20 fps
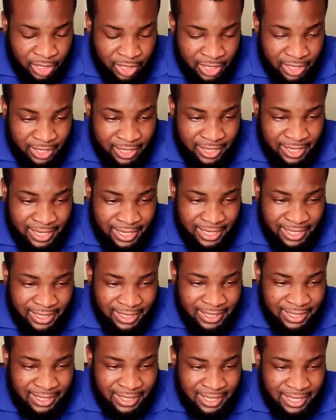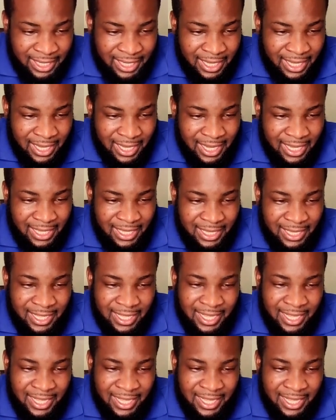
Alright, and